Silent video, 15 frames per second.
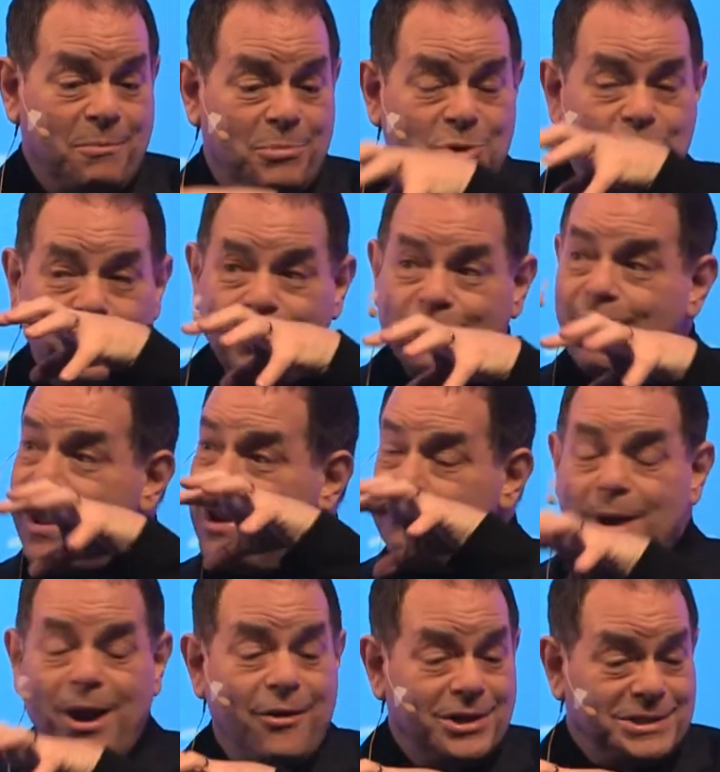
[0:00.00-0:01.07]
between
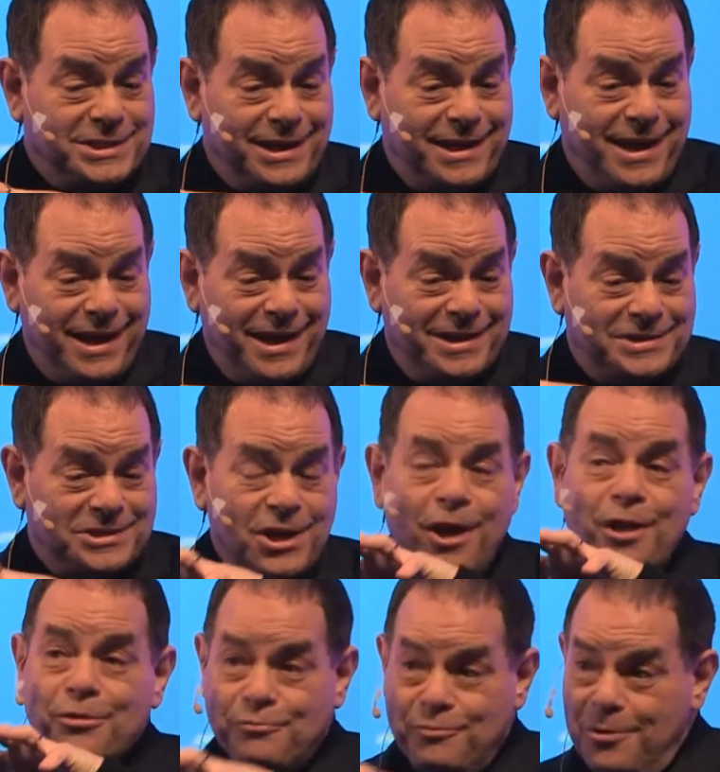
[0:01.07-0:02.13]
grandparents and kids
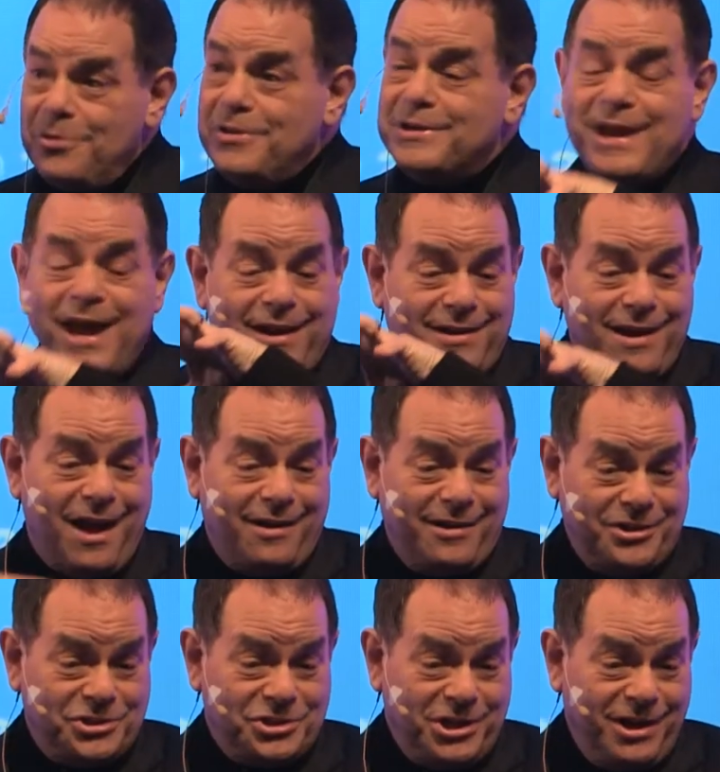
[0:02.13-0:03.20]
through the
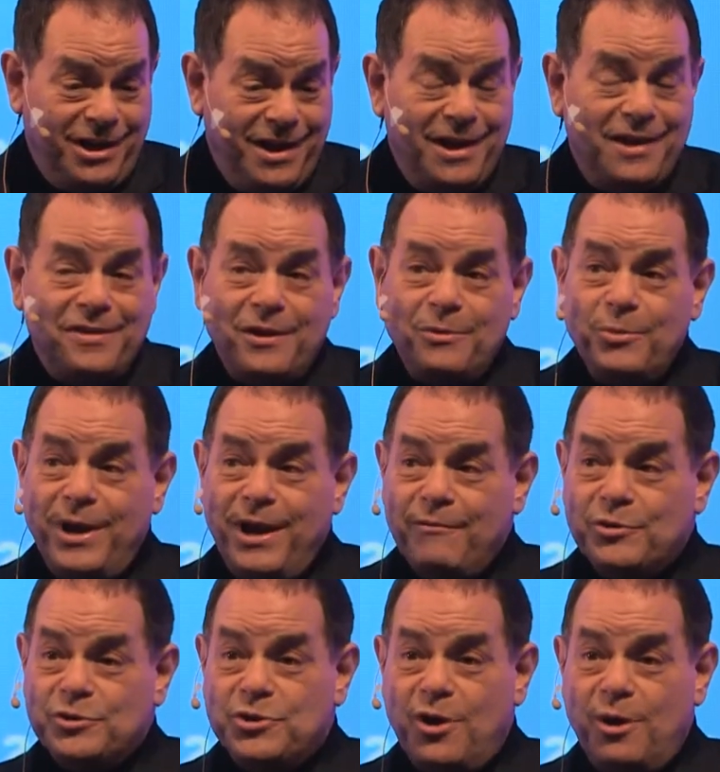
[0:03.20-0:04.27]
technology than we
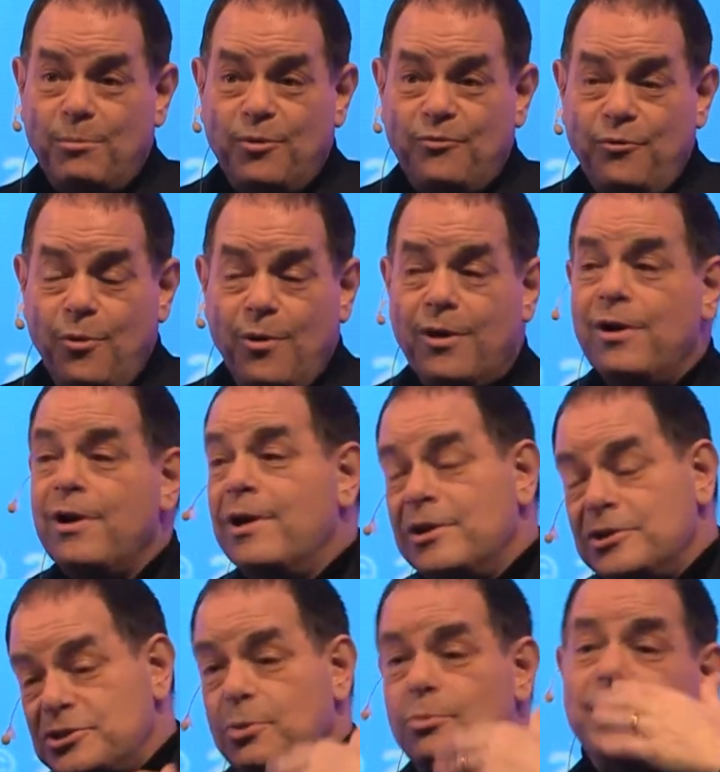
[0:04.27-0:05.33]
ever saw before,
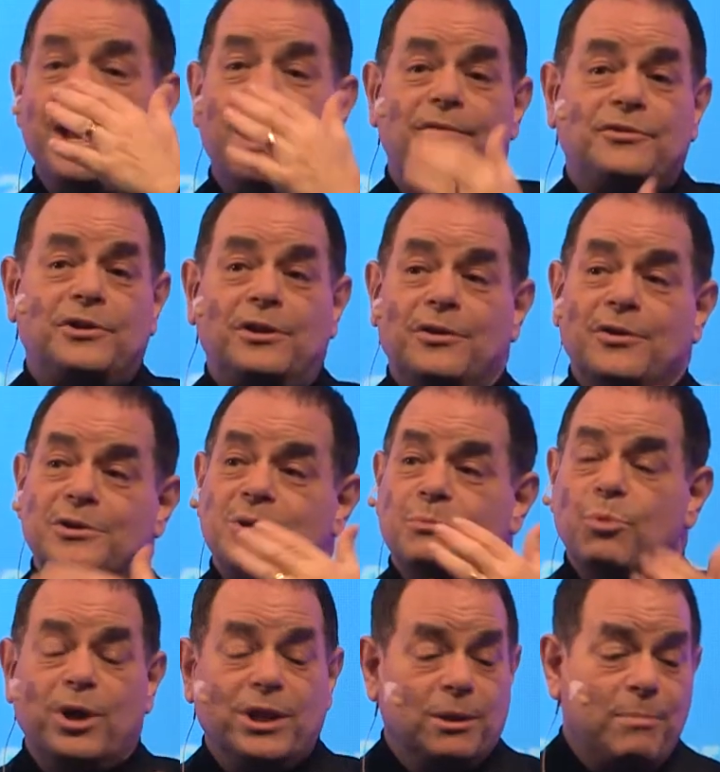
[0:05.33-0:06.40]
so we have to learn to
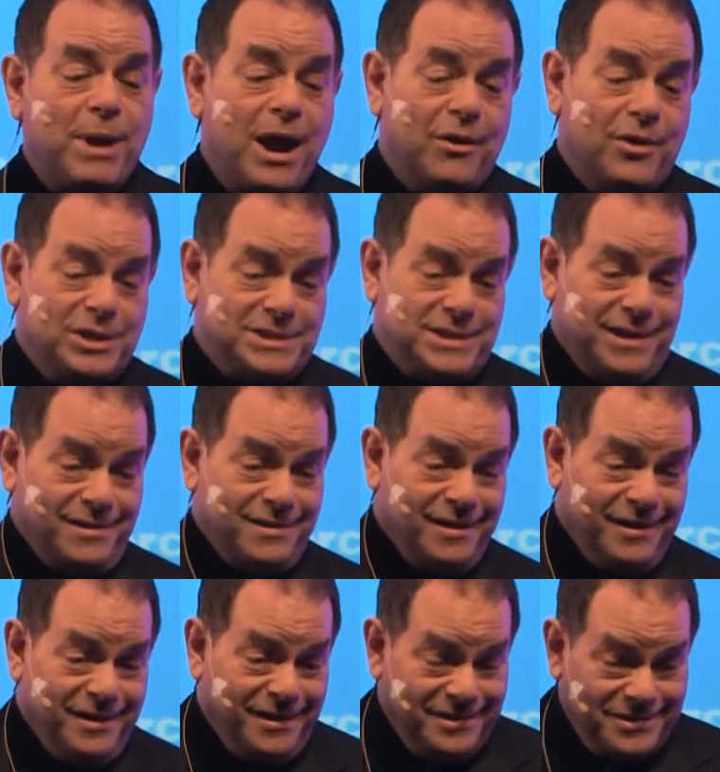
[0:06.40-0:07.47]
bring the parents in
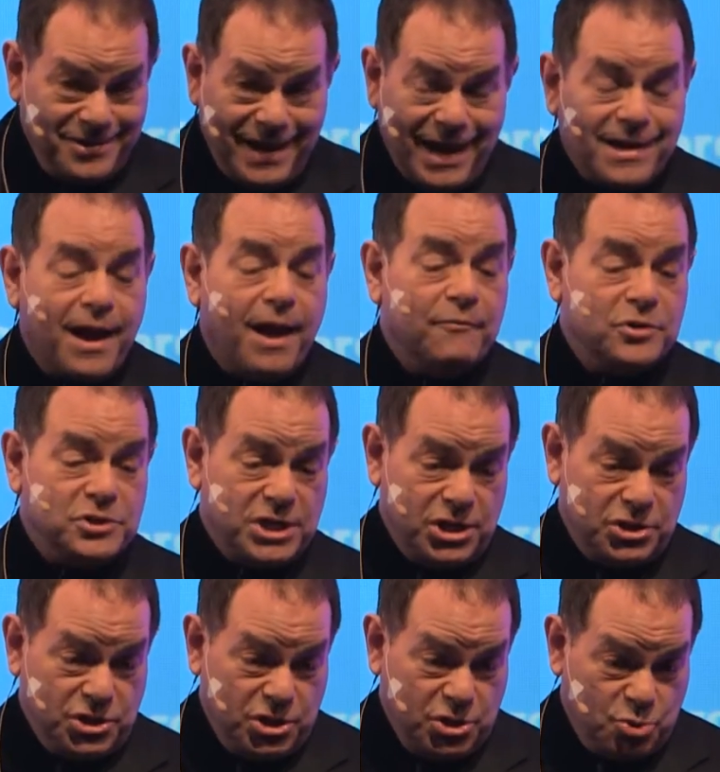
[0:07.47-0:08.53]
to that
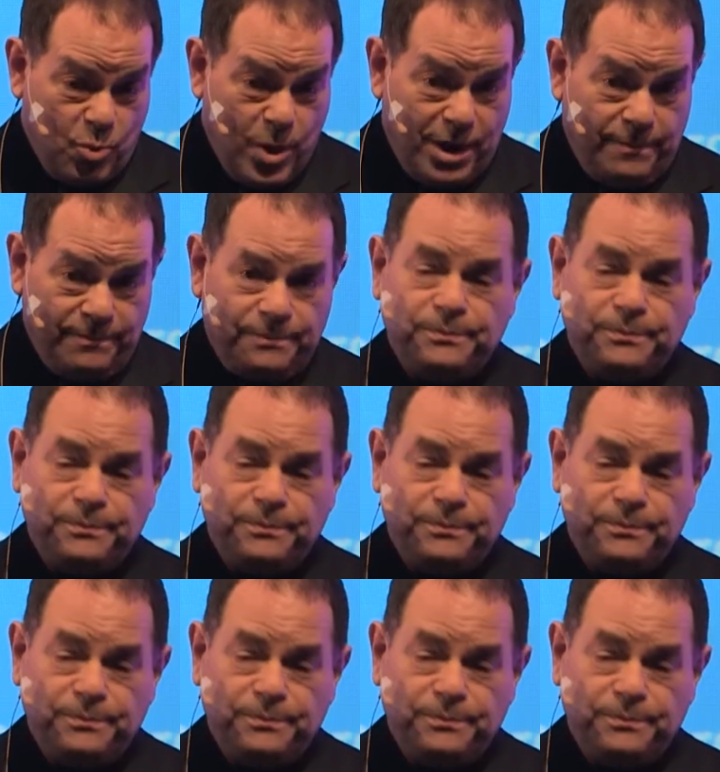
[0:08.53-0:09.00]
conversation as well.